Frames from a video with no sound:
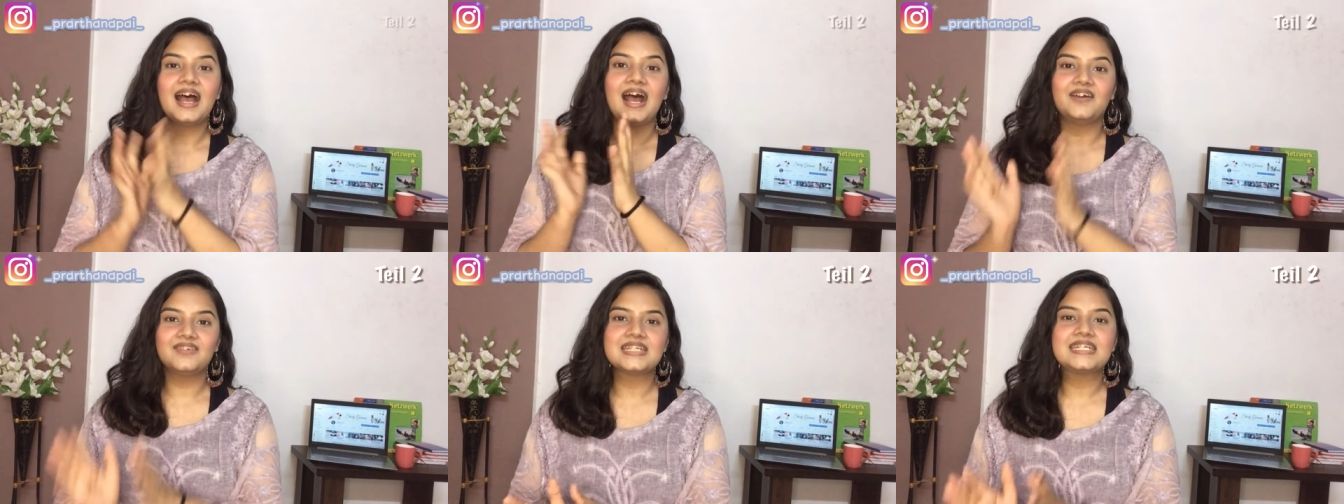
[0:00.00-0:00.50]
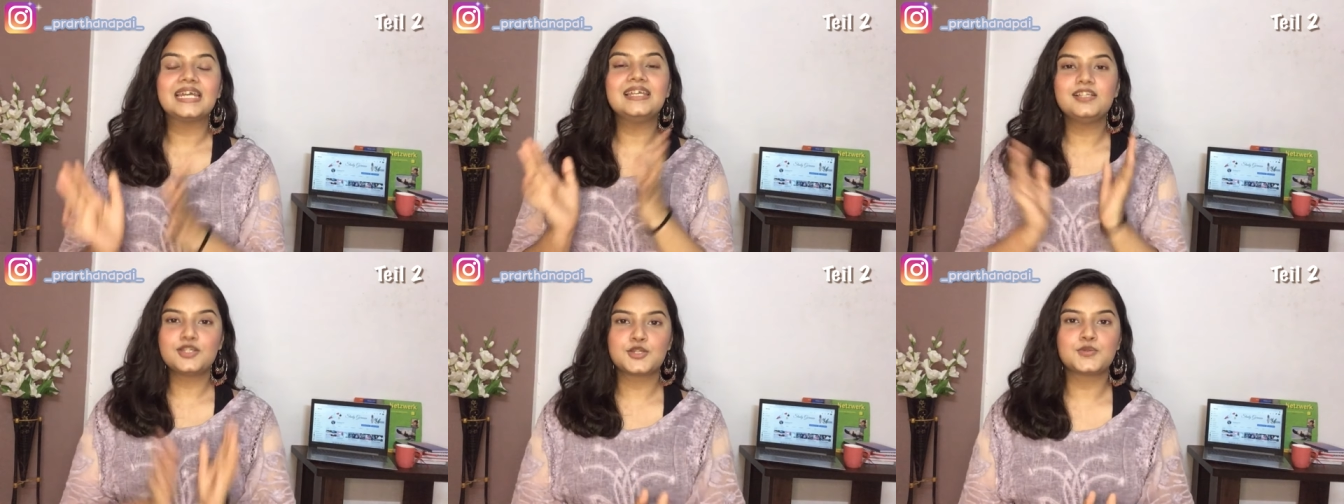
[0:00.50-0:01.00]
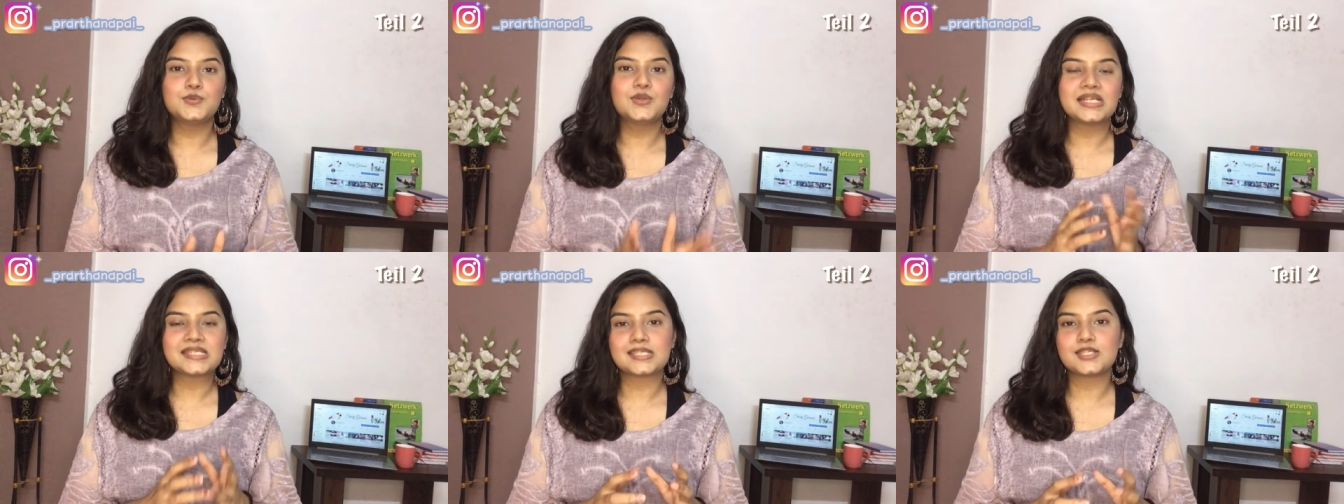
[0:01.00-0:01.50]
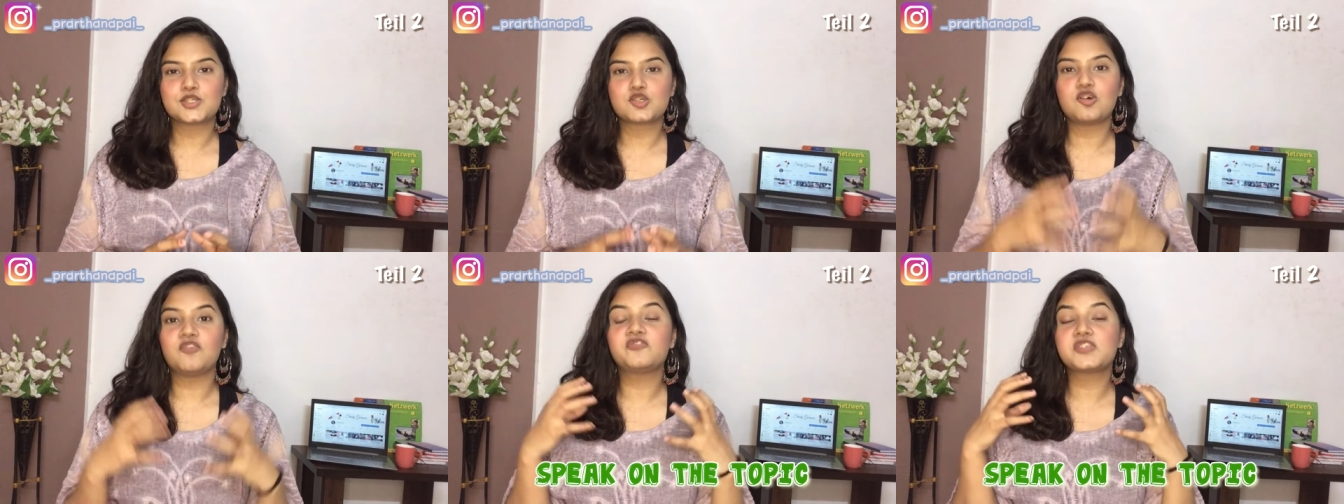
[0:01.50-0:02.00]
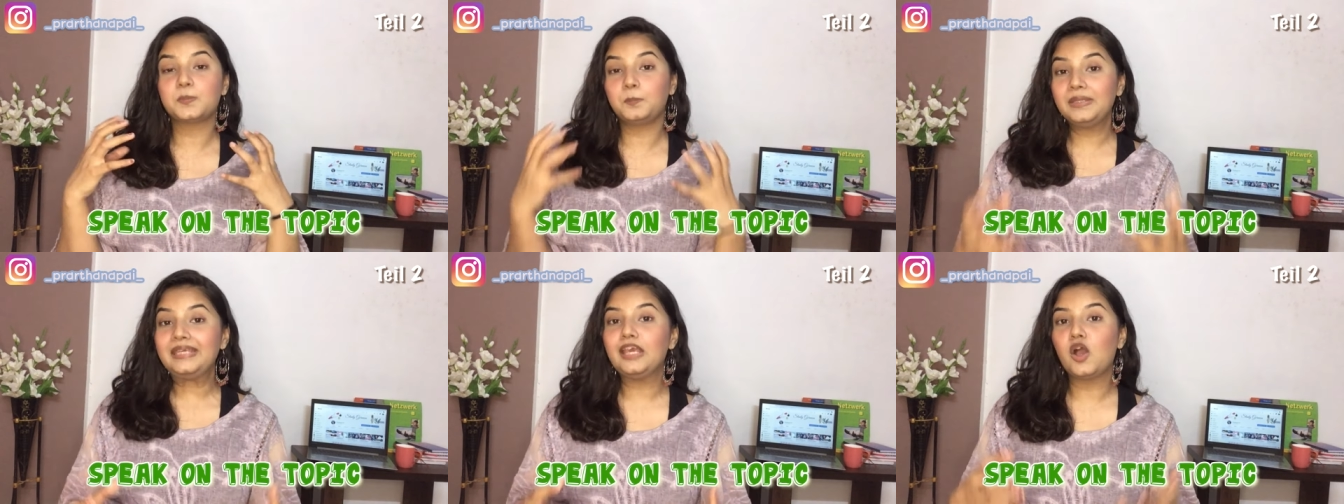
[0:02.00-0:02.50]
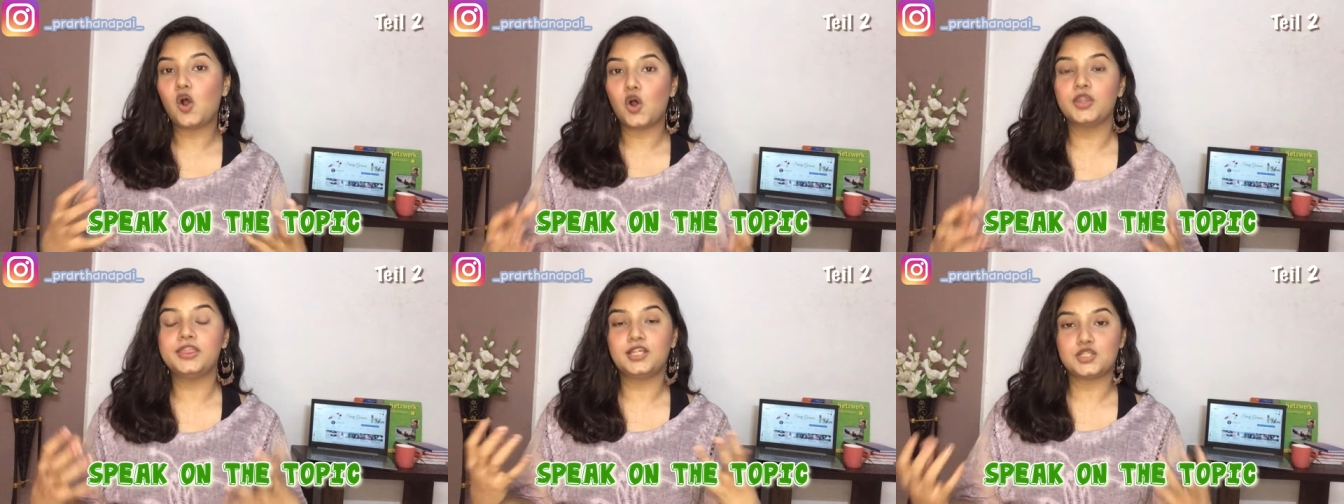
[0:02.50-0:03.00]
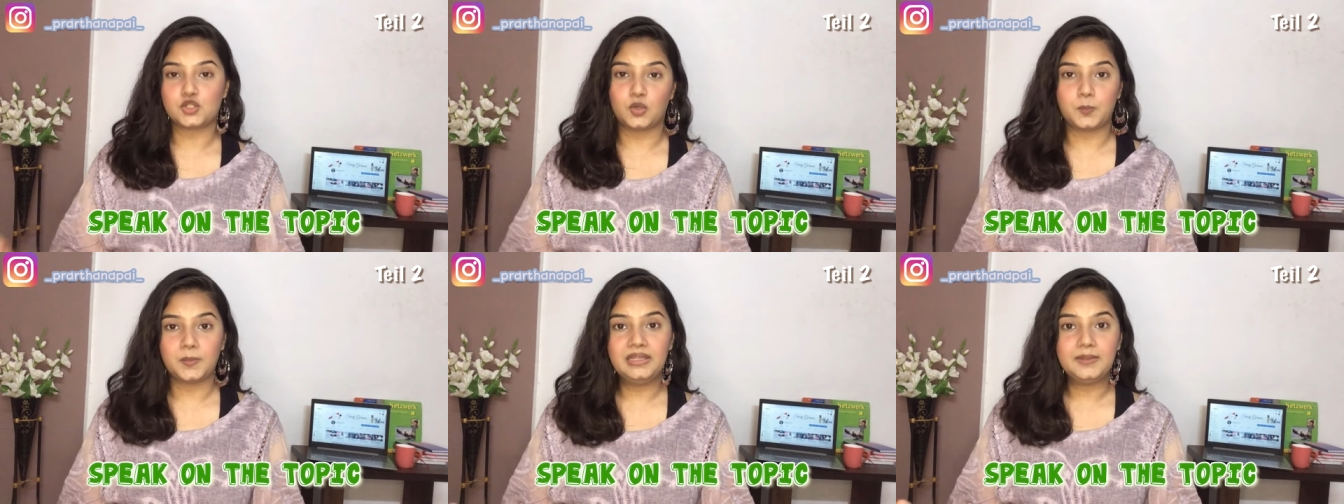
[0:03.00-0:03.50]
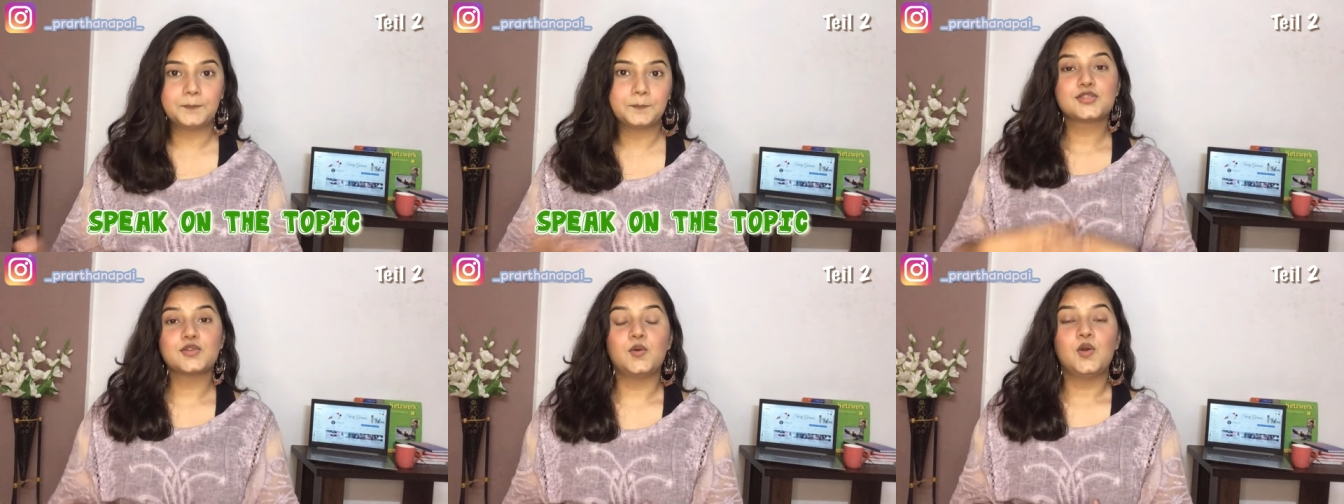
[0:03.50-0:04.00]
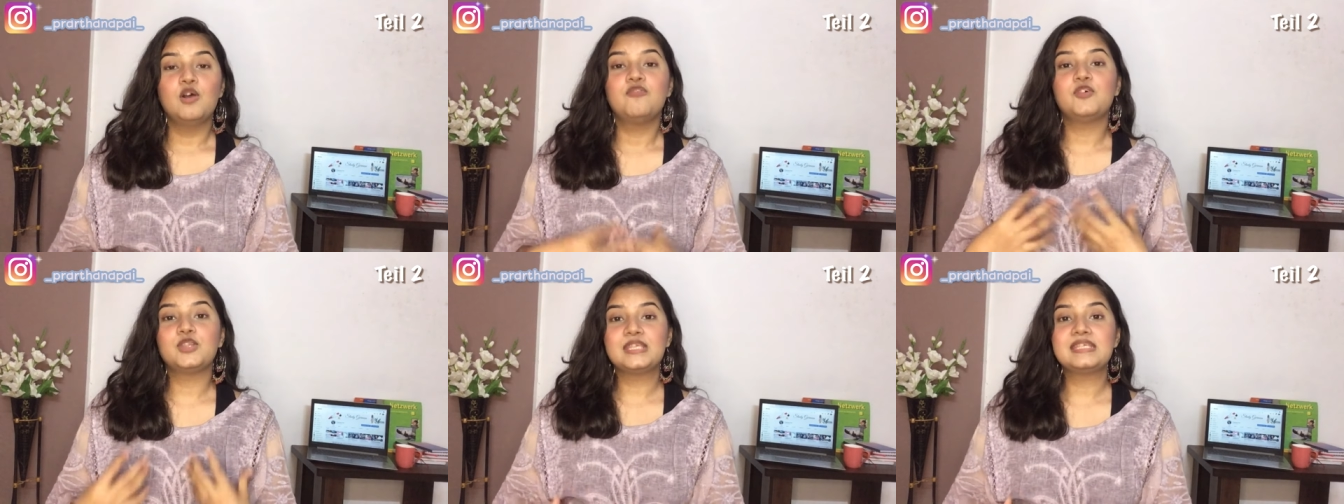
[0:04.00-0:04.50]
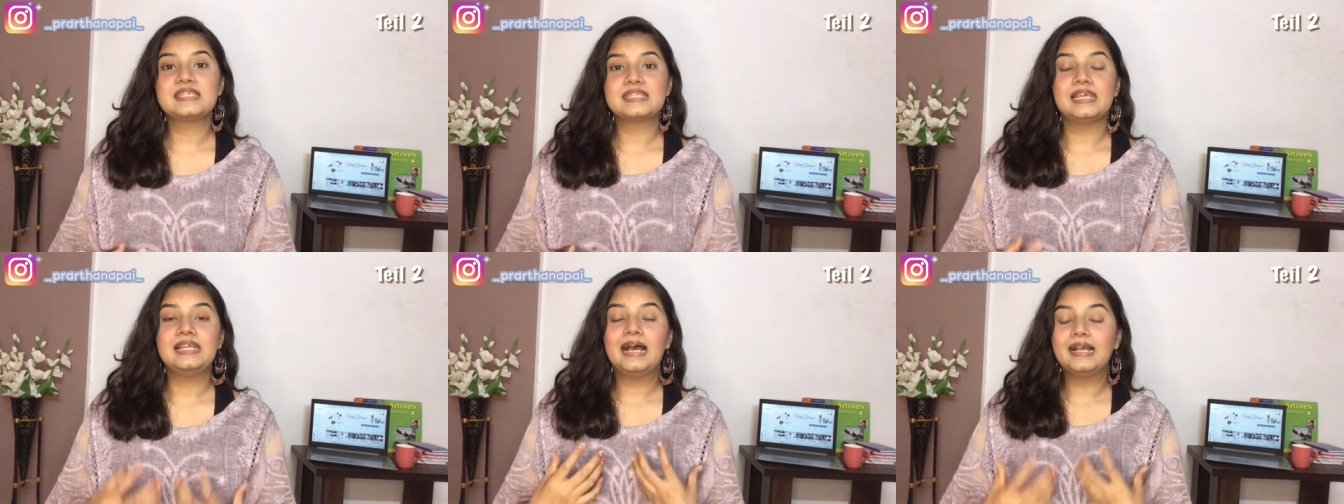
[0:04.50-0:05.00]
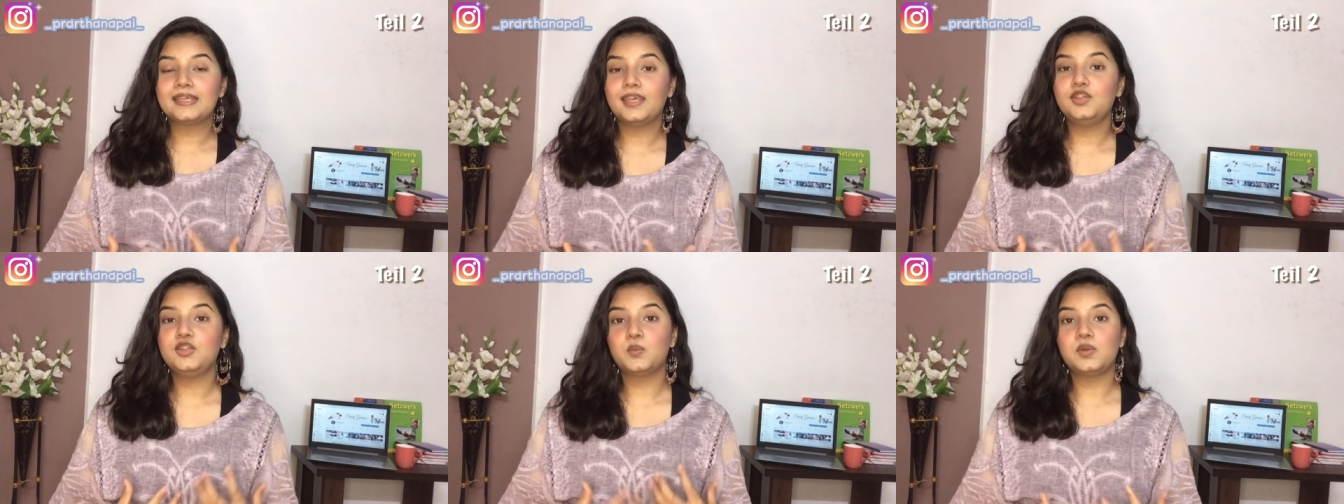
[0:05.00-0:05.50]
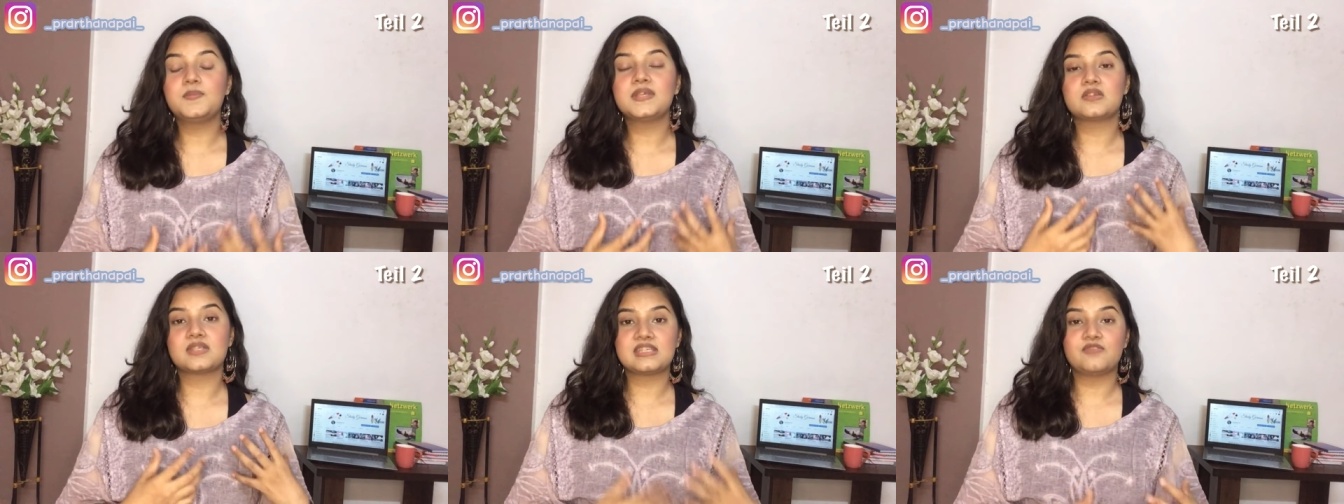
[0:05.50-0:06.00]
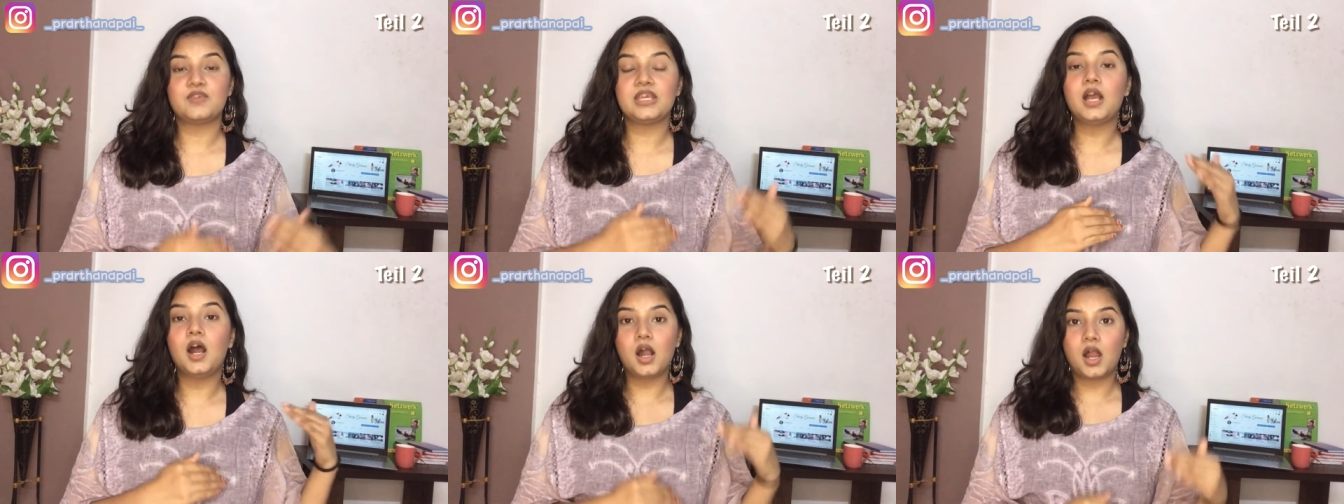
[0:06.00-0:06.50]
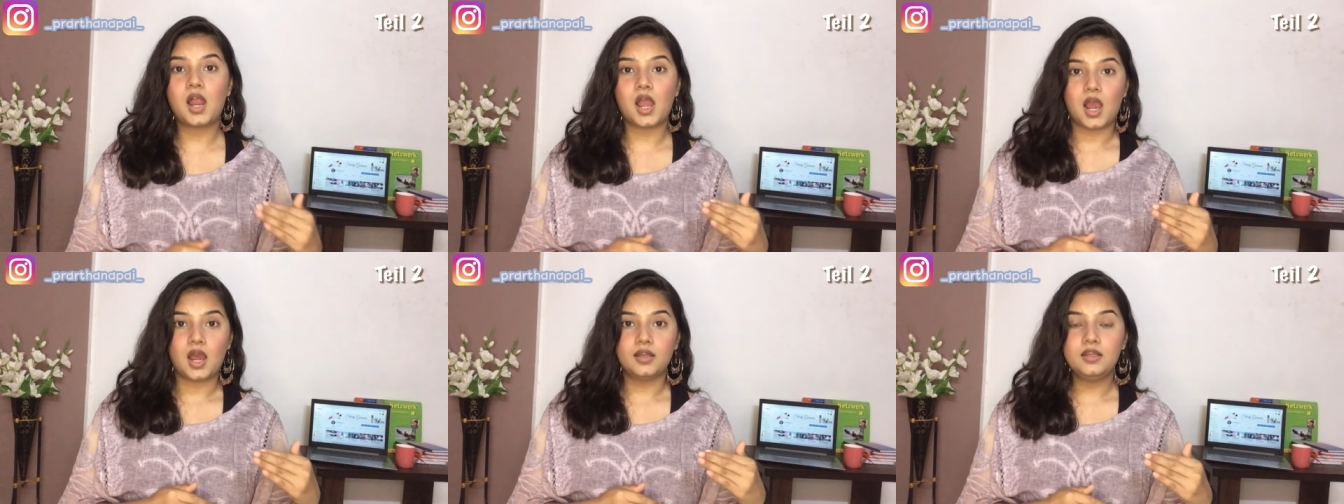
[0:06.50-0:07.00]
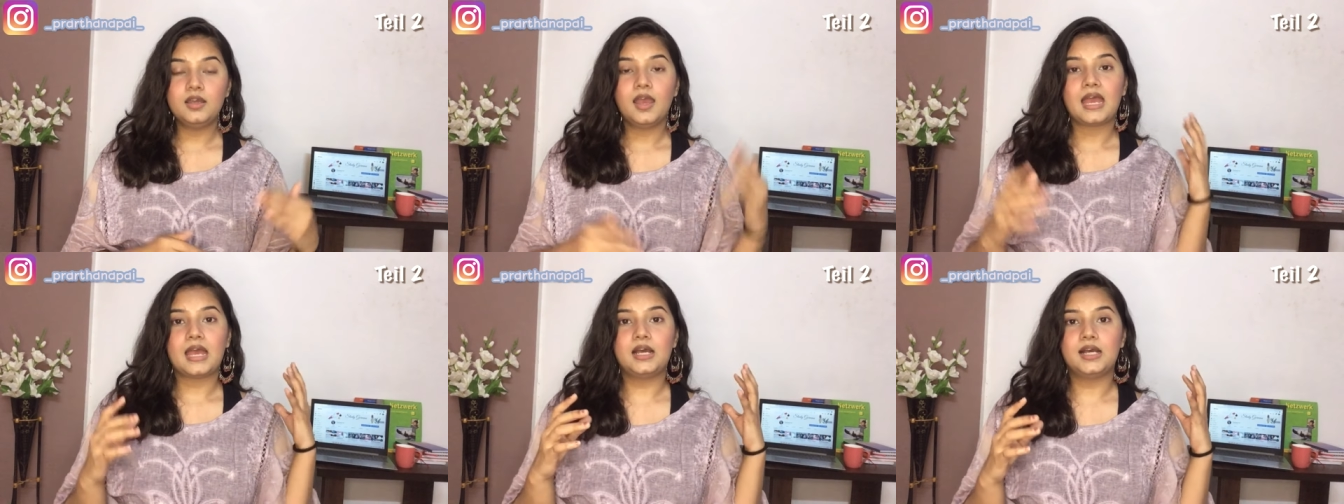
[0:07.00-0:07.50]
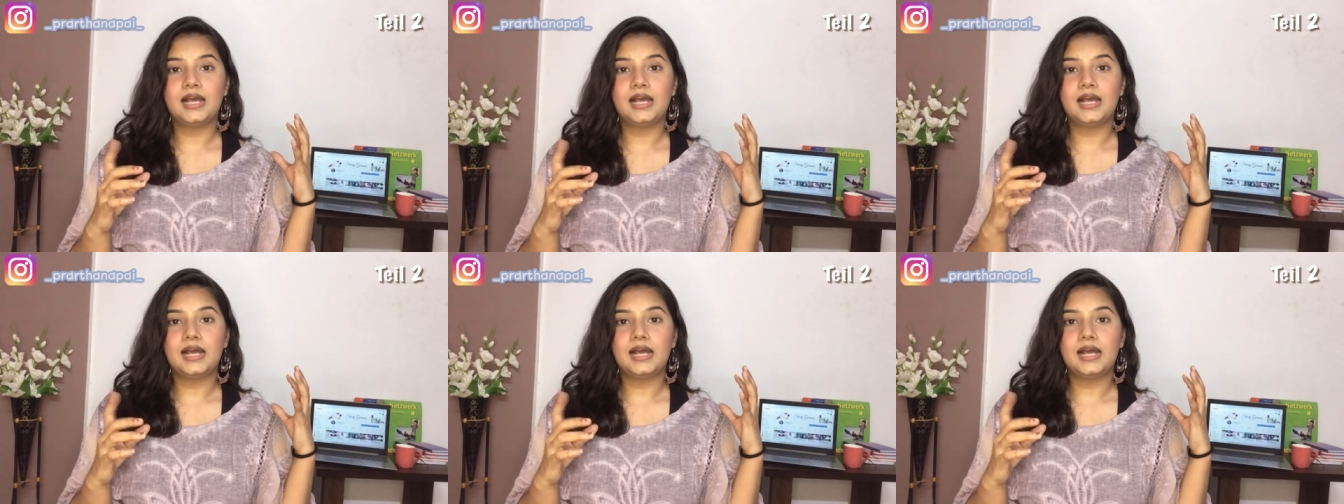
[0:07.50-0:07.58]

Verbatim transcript: our Teil 2 consists of speak on the topic so for this Teil again you will be receiving a card uh,